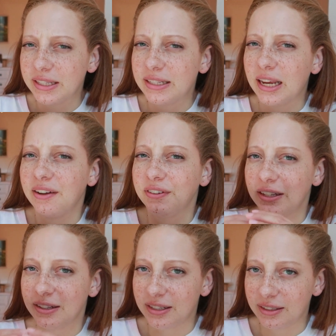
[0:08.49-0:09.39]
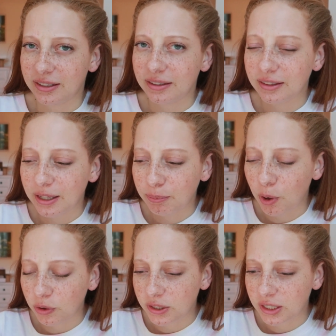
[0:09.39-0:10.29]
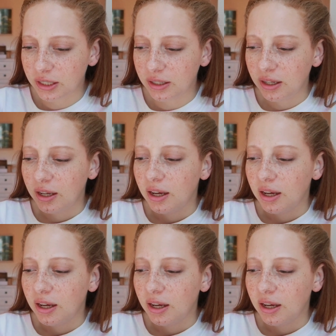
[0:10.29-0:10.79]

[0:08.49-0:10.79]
since I have consistently posted